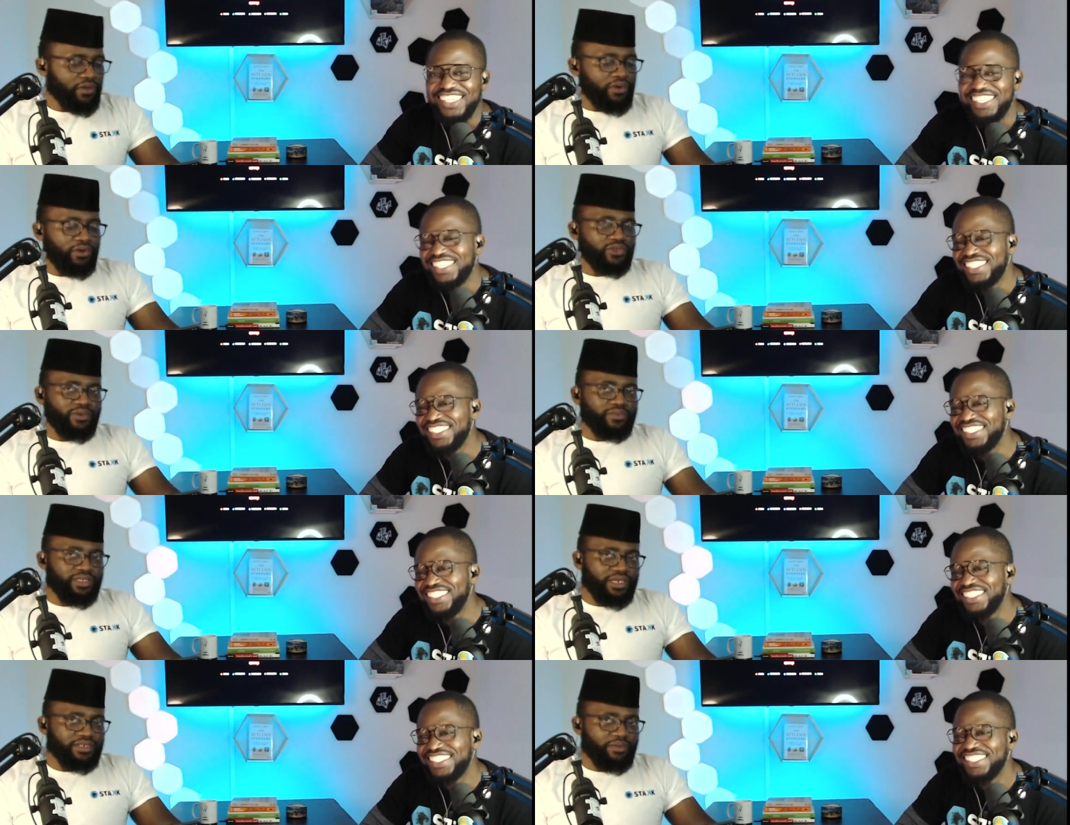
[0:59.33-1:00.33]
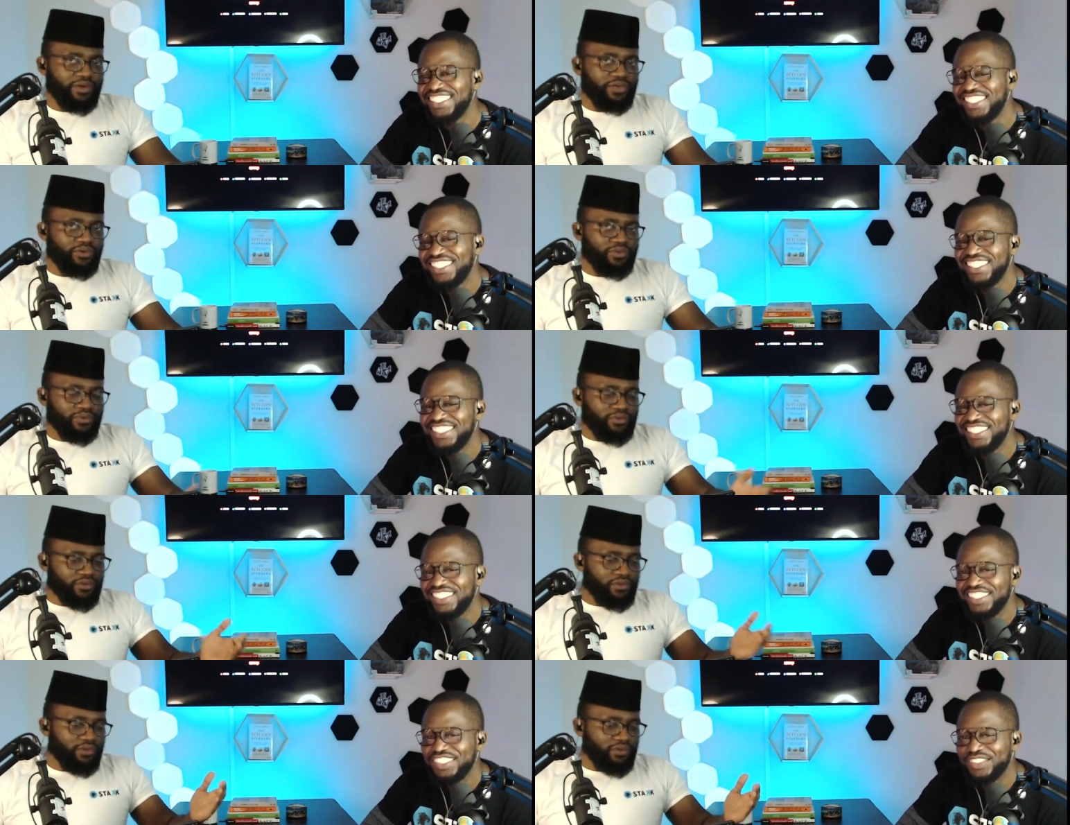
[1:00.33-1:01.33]
Speaker 1: on something that is about to
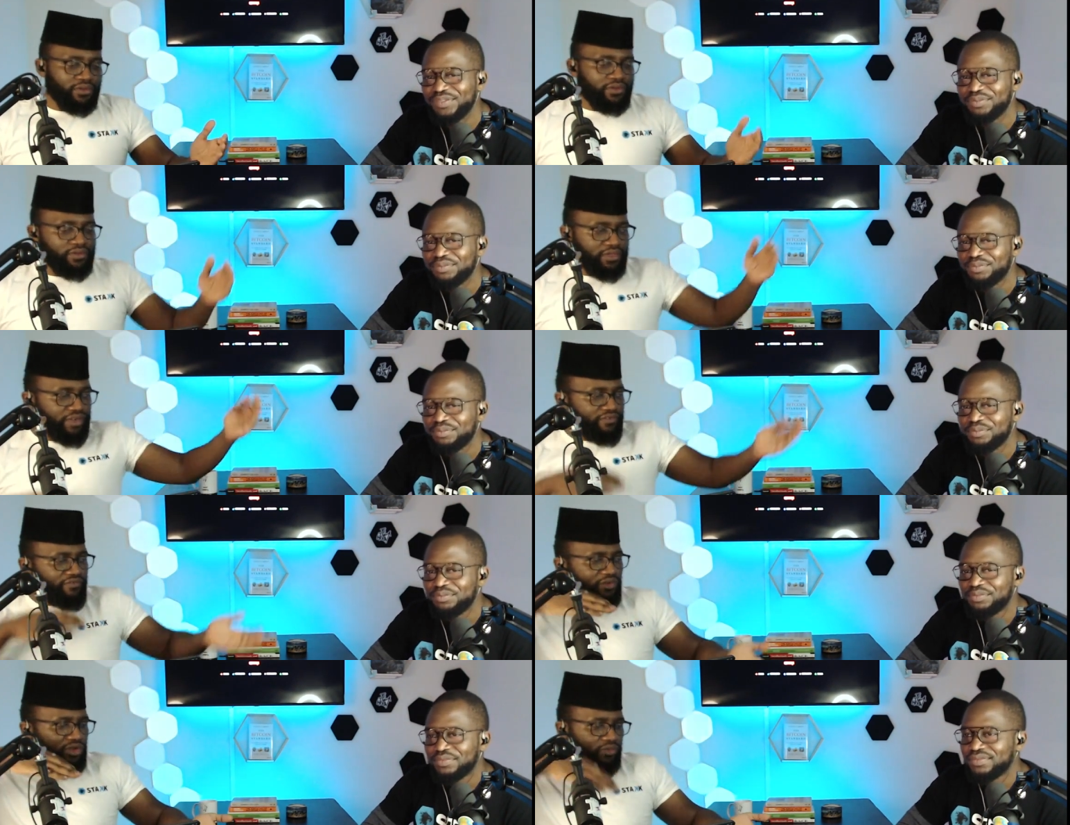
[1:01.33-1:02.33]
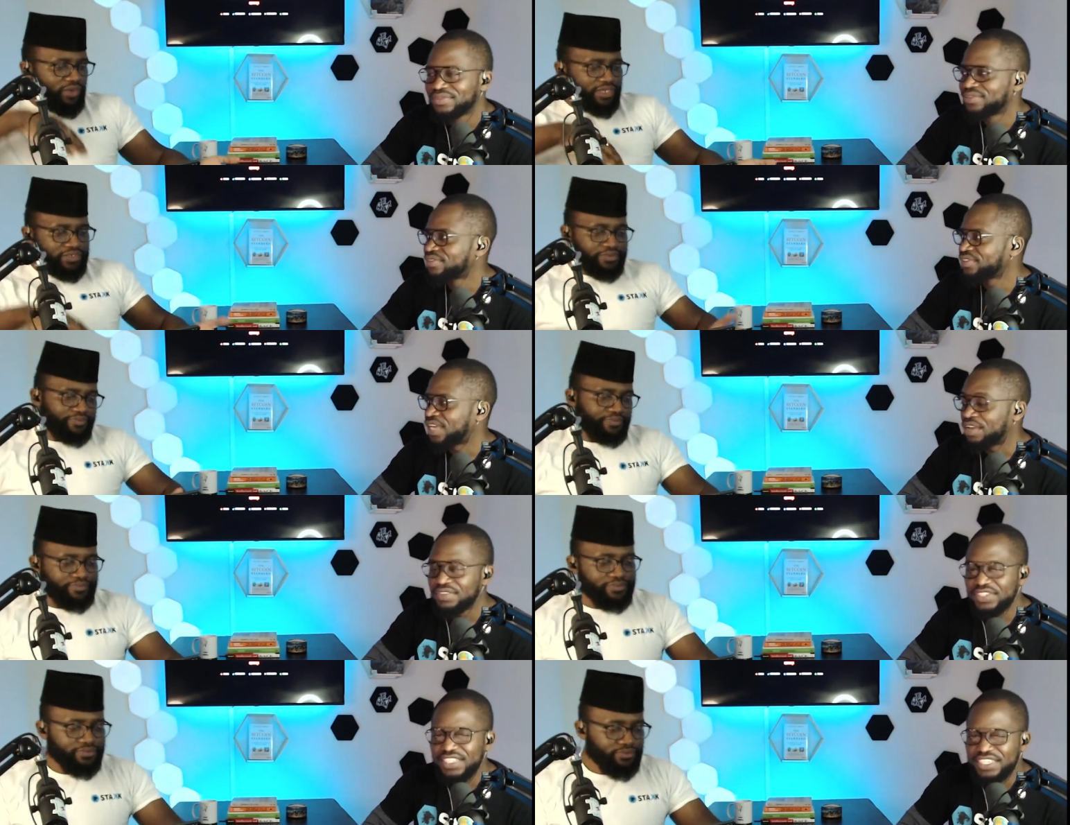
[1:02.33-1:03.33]
have a falling wedge.
Speaker 2: Have you
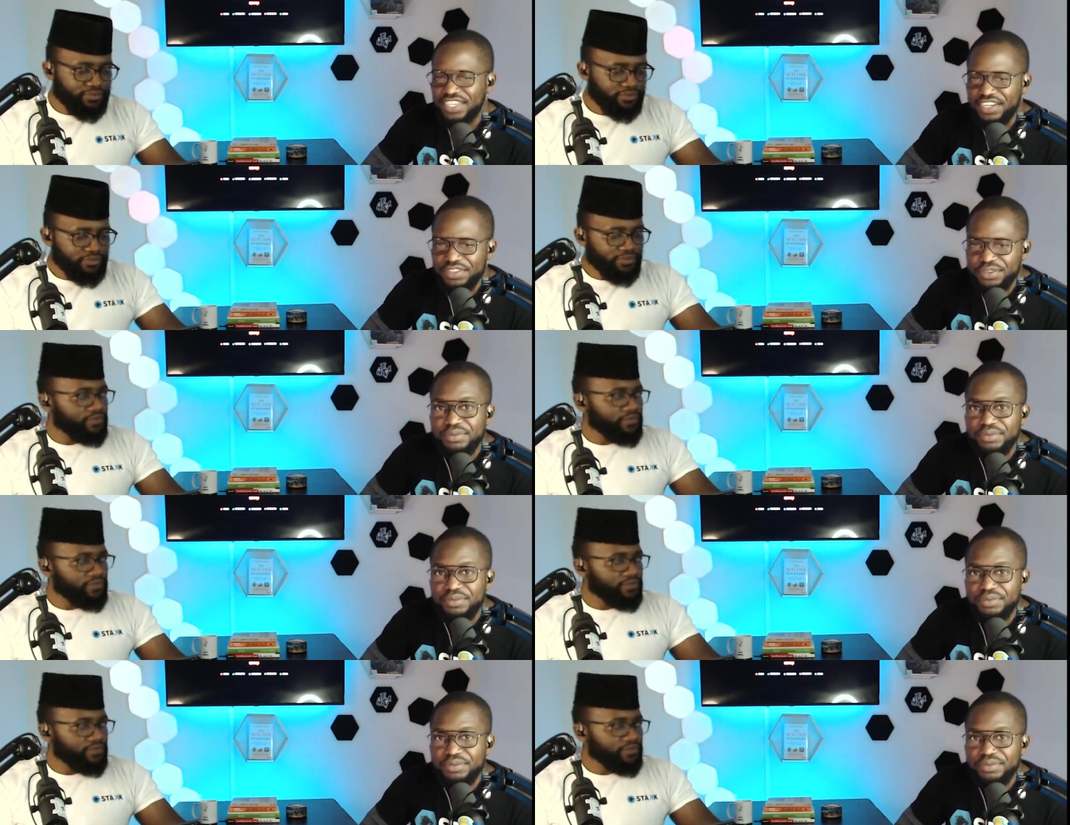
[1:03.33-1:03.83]
seen a giant turtle